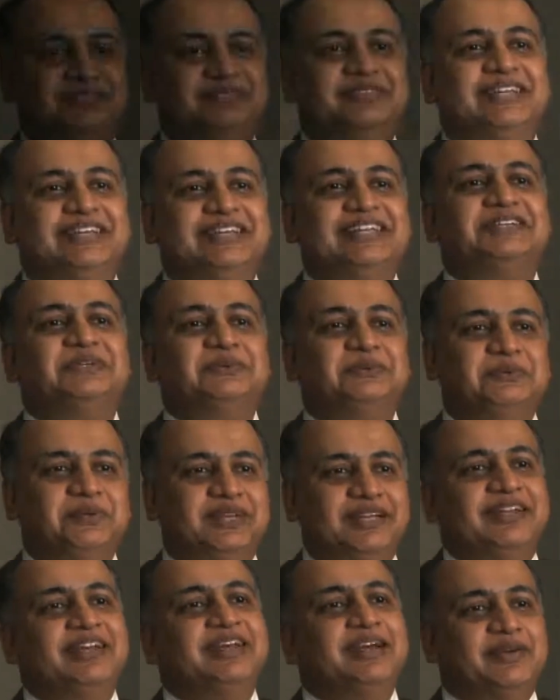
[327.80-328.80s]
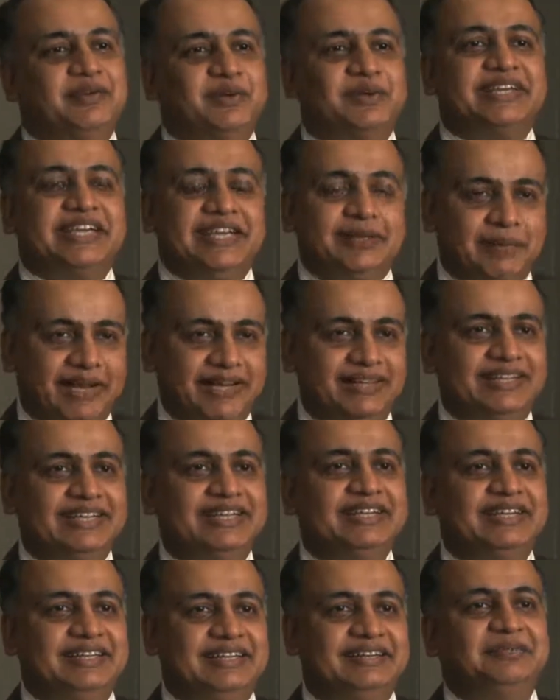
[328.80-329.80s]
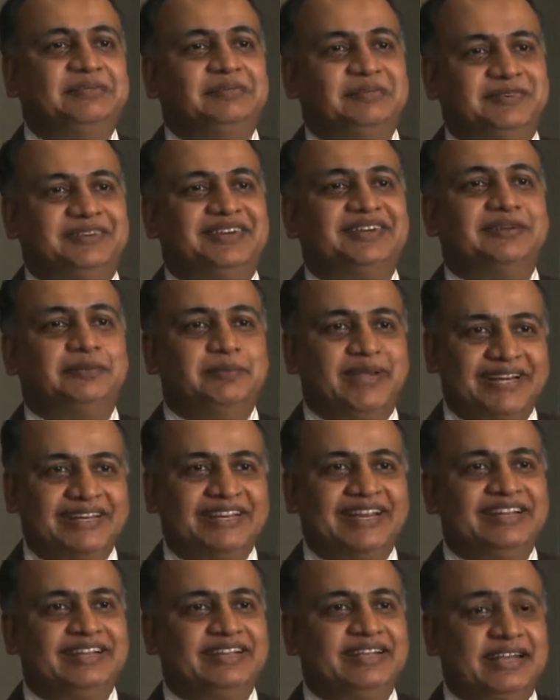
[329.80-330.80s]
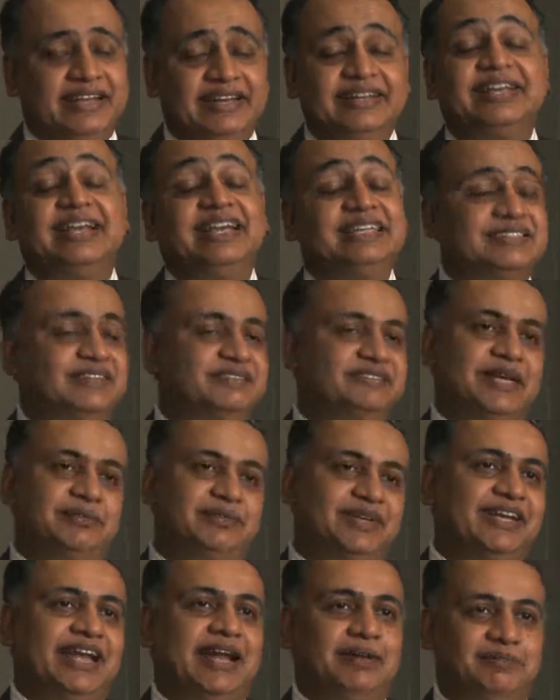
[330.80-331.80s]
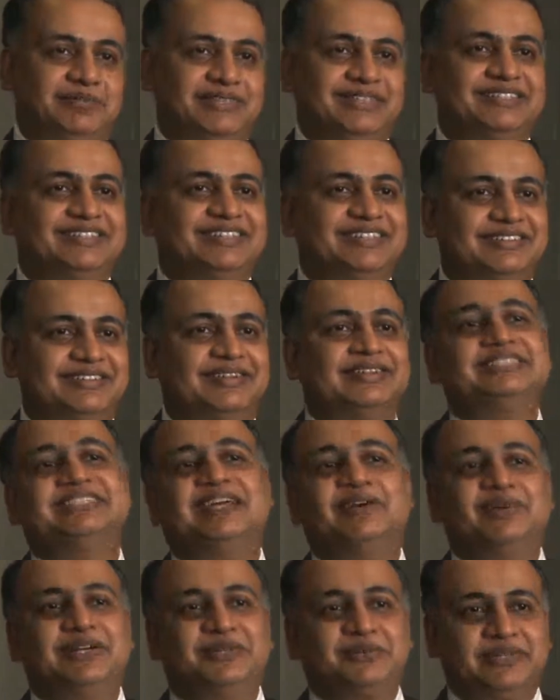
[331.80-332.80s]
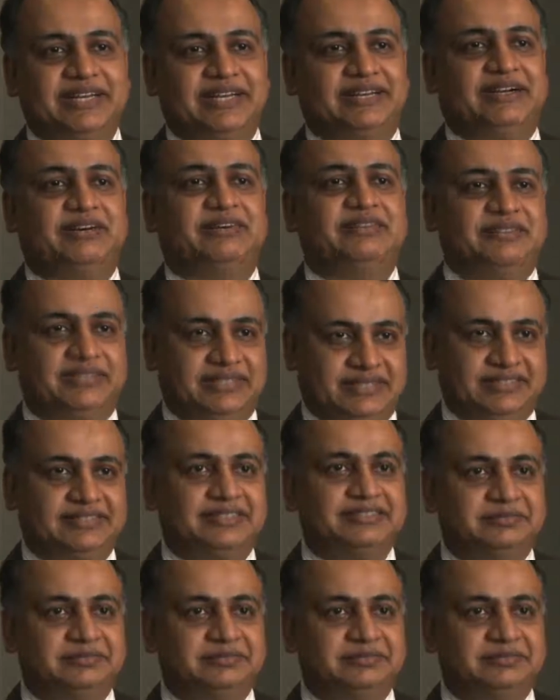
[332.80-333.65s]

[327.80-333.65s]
They need to, keep healthy, you remain healthy. In case something happens, there is someone to take care of things.